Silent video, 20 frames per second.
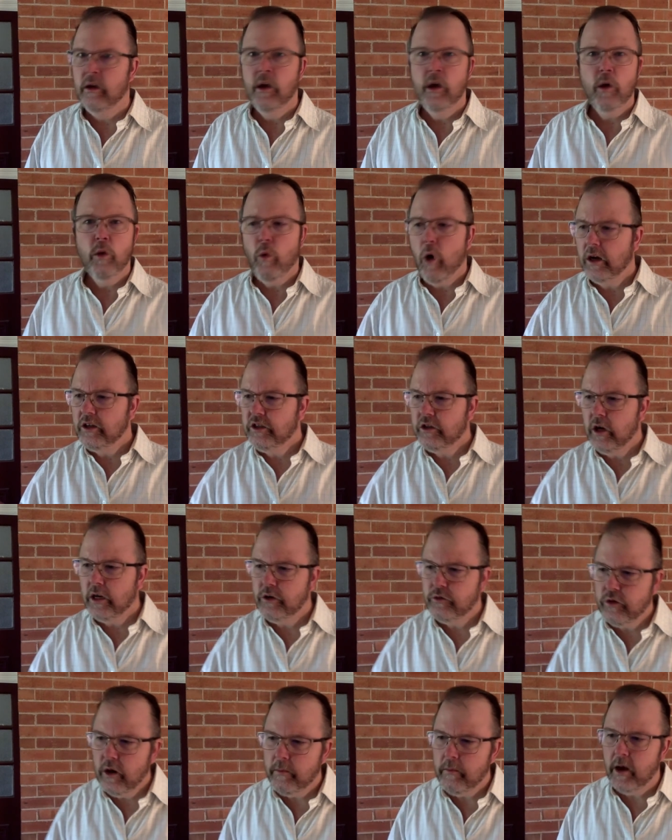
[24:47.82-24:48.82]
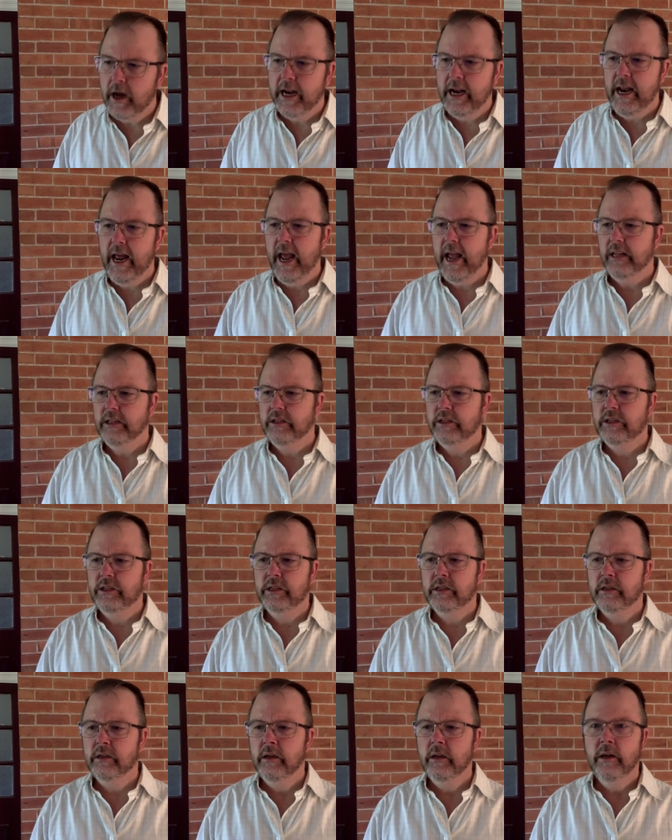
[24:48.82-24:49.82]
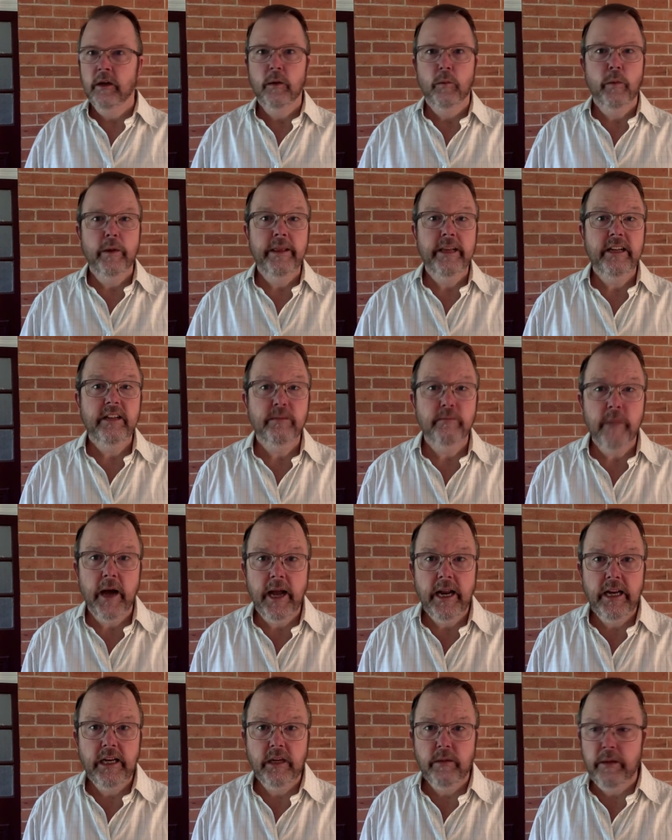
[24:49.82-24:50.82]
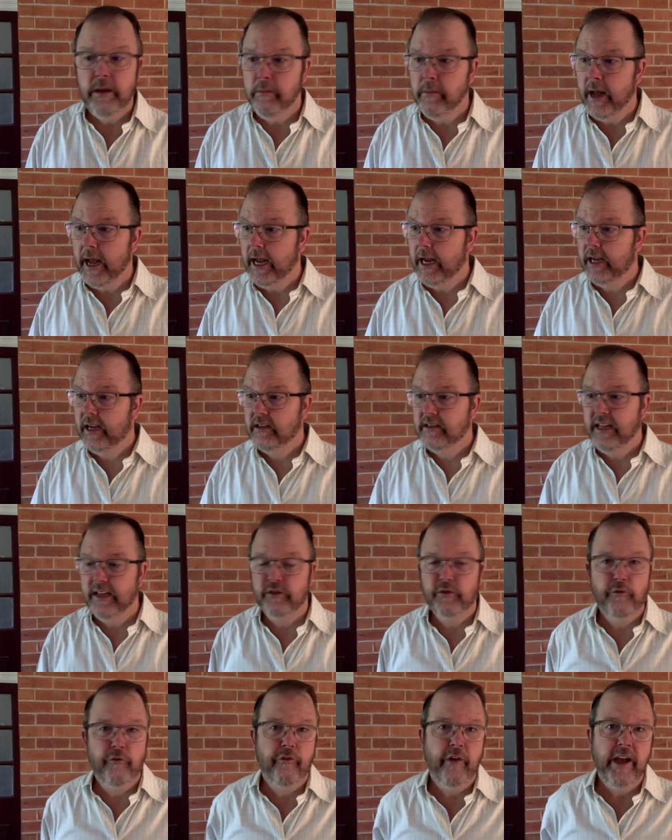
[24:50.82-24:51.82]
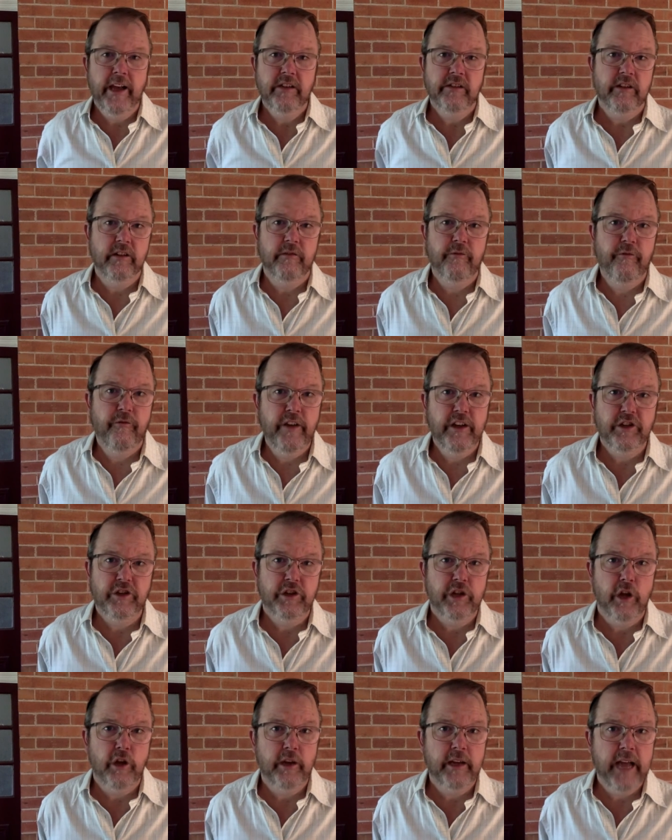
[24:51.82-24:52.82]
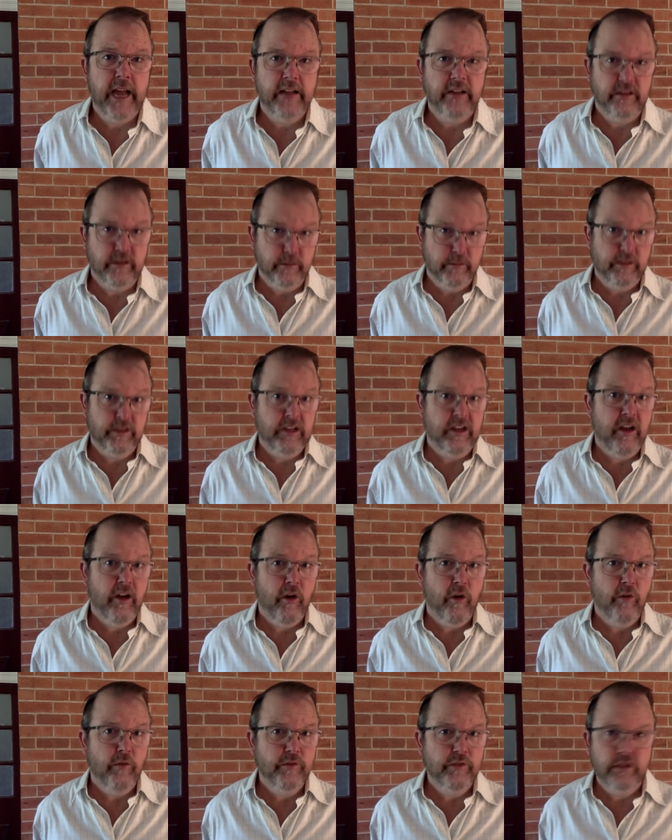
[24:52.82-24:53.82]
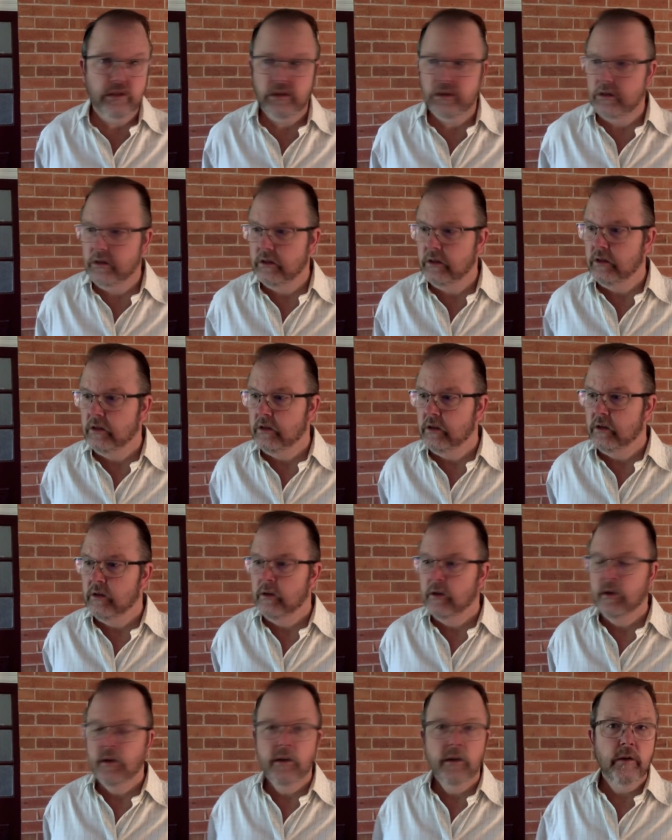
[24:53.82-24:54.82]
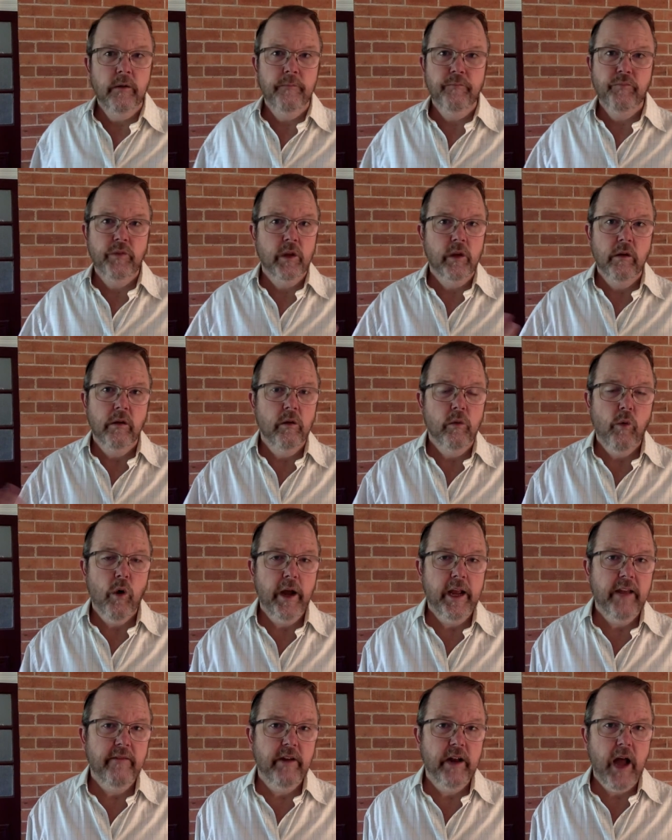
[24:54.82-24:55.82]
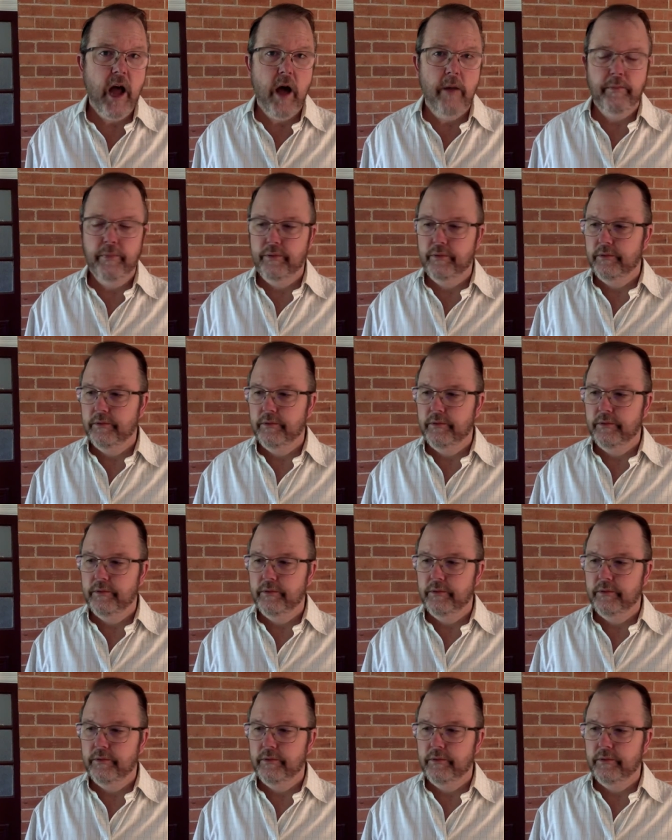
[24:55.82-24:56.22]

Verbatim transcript: Why should I drop my nets? when there's money to be made, because let's face it, fish don't catch themselves, why give it up?